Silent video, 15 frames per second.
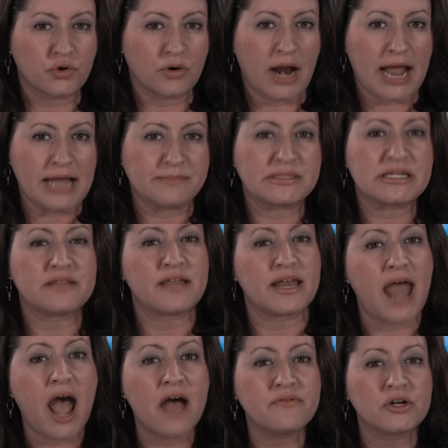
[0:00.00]
crimes
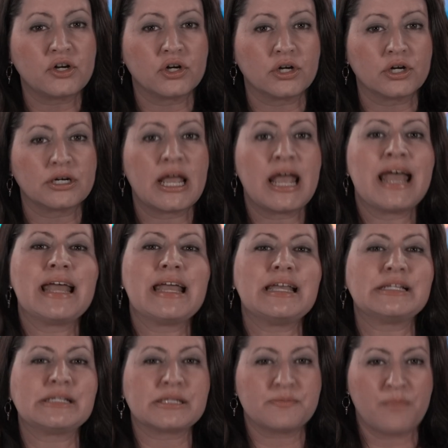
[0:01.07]
that have occurred
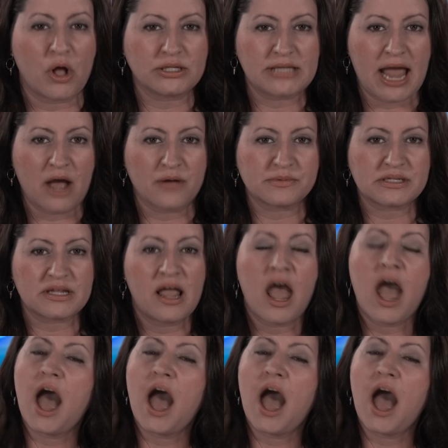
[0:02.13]
in small towns.